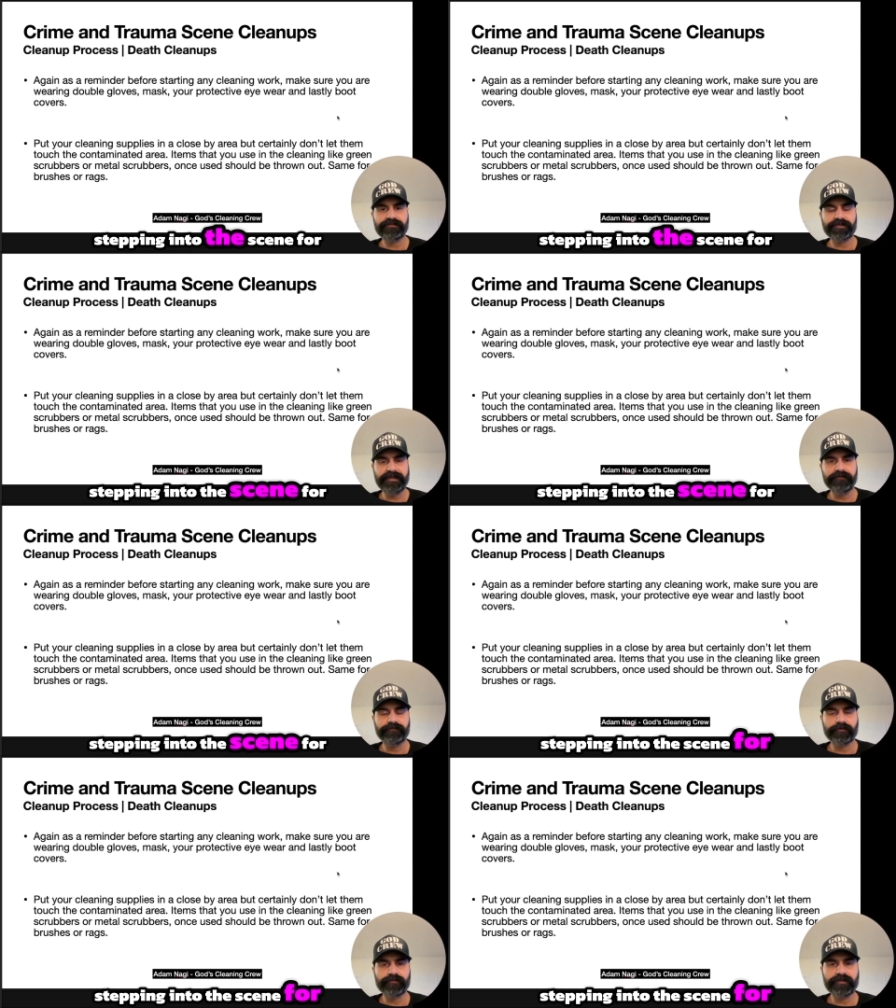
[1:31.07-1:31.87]
scene
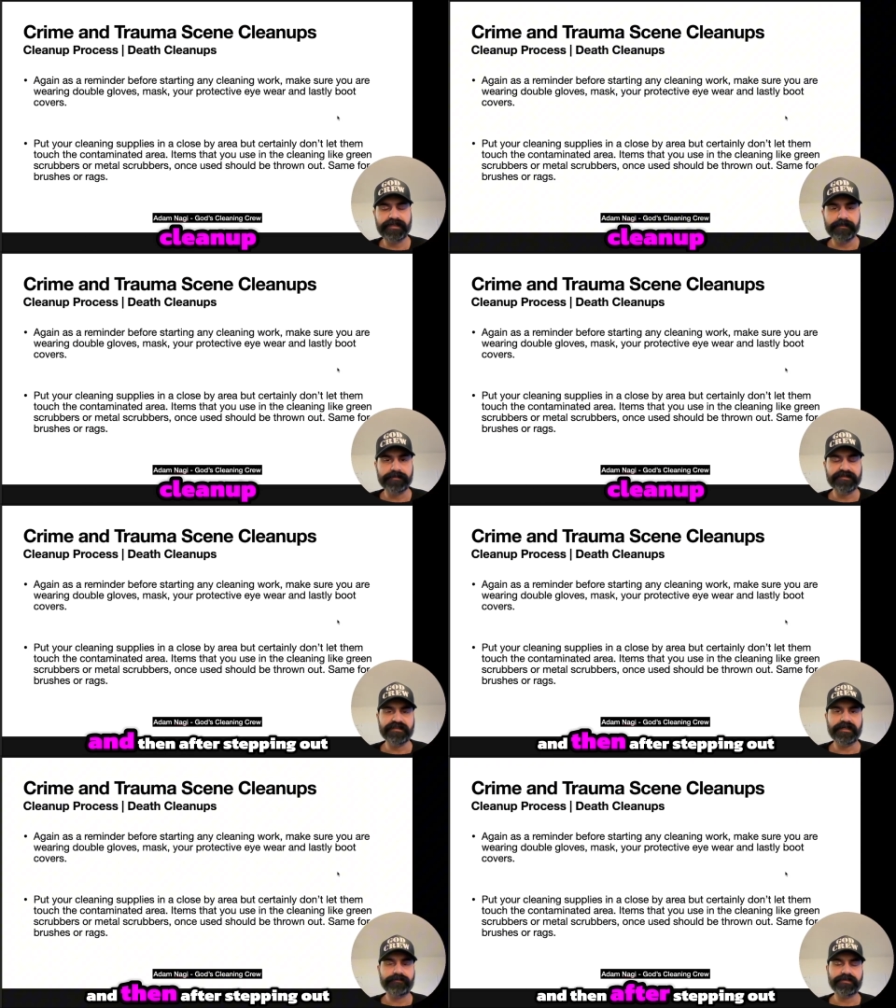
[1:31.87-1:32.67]
for cleanup
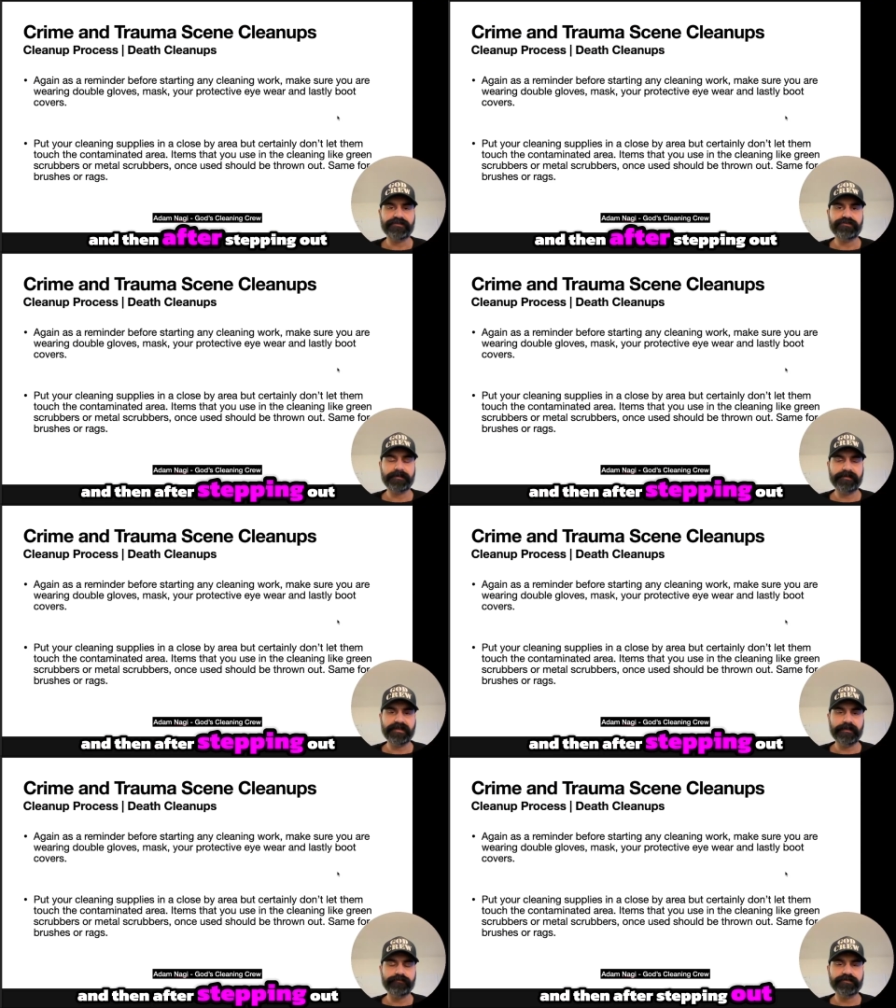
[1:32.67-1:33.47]
and then after that
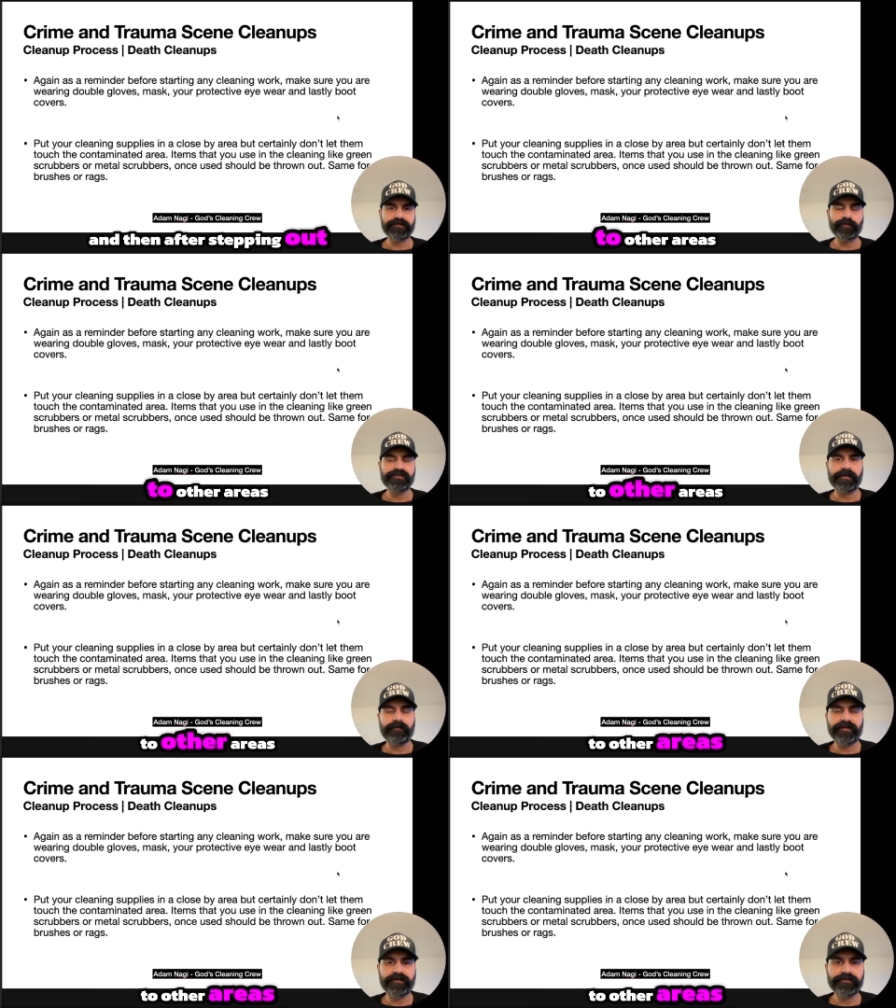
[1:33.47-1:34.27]
stepping out to other
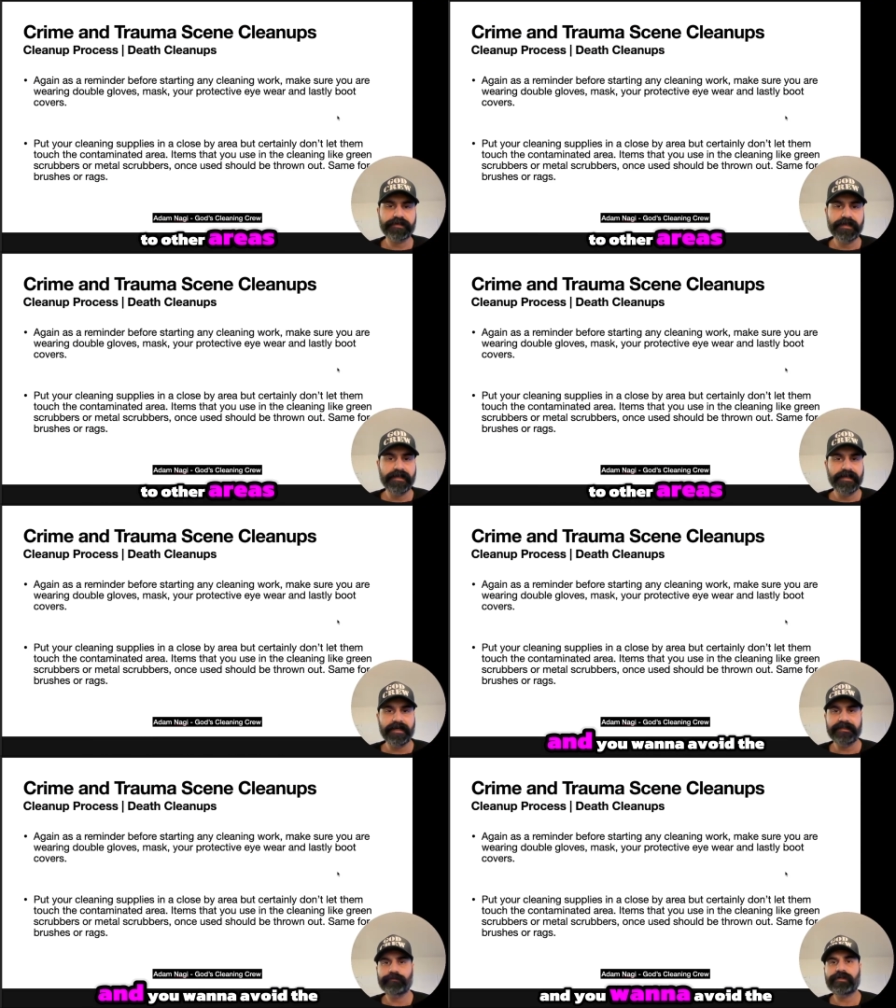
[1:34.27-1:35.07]
areas,
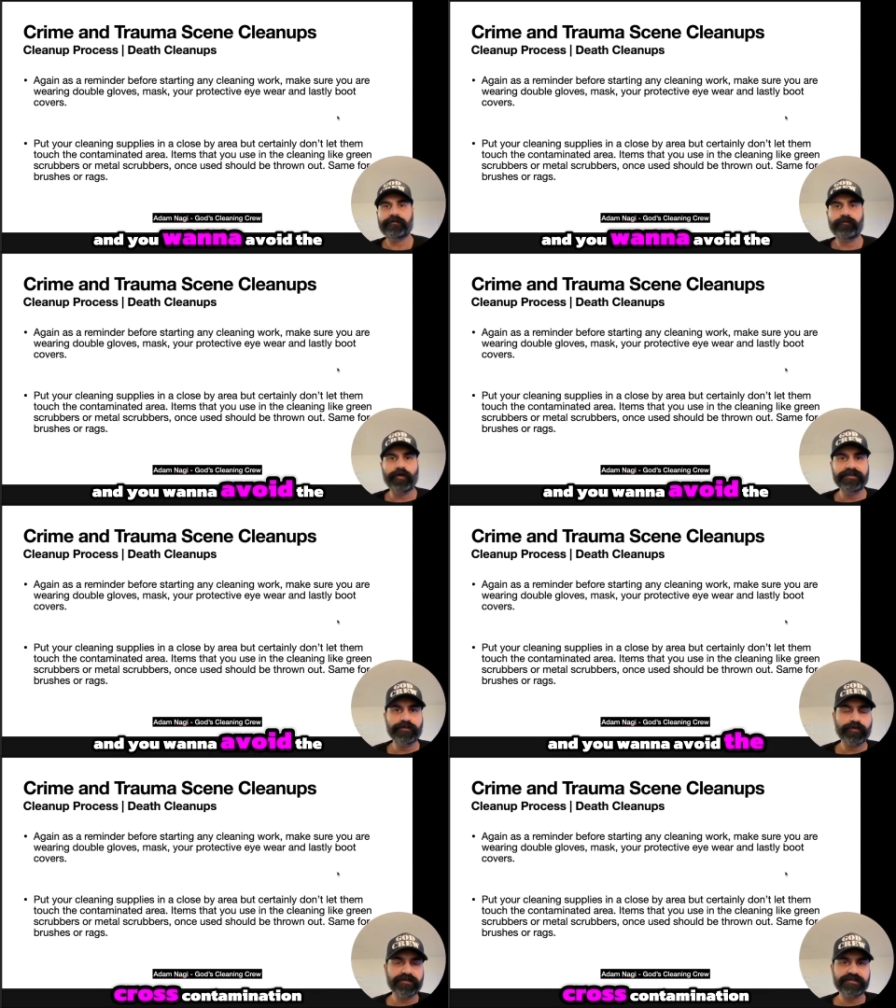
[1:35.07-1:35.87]
and you want to avoid
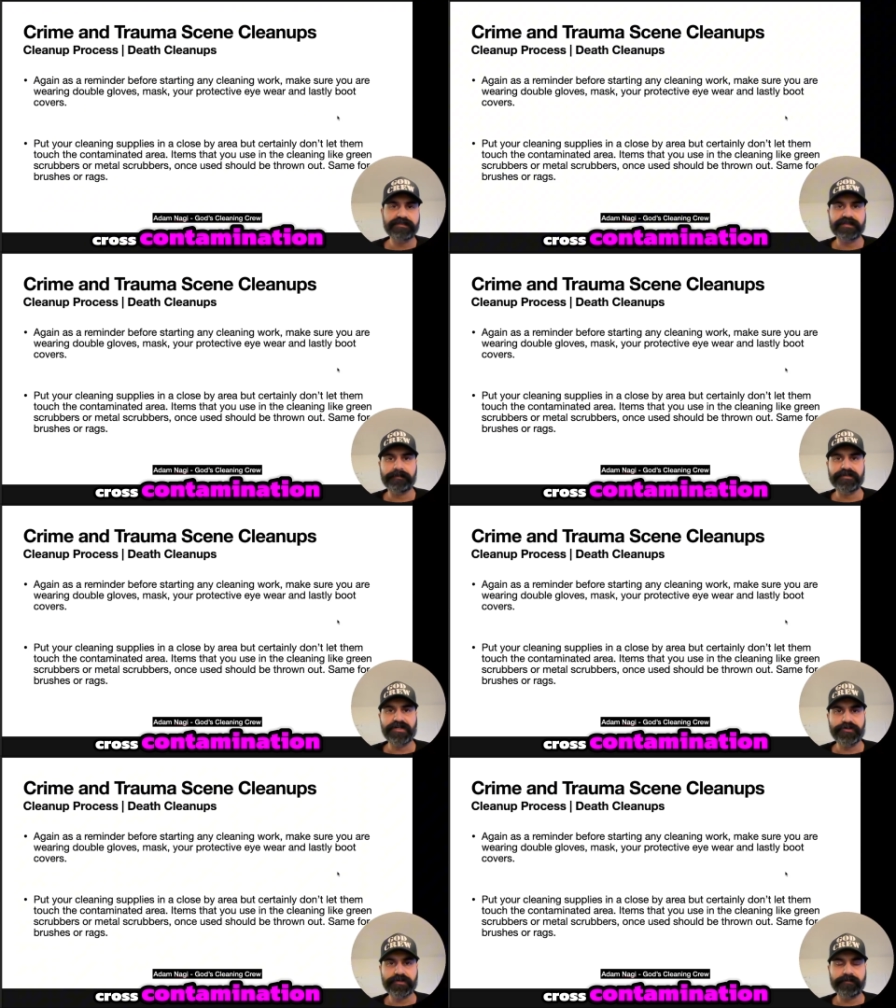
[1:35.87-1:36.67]
the cross
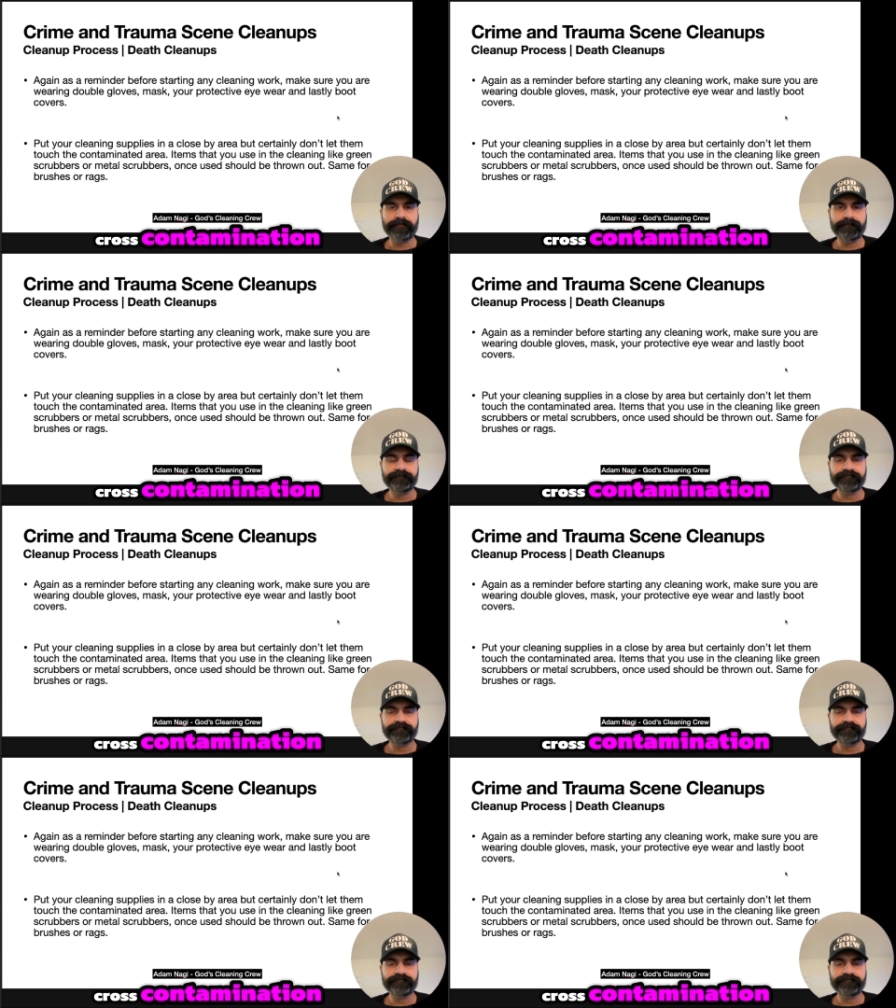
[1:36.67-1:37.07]
contamination.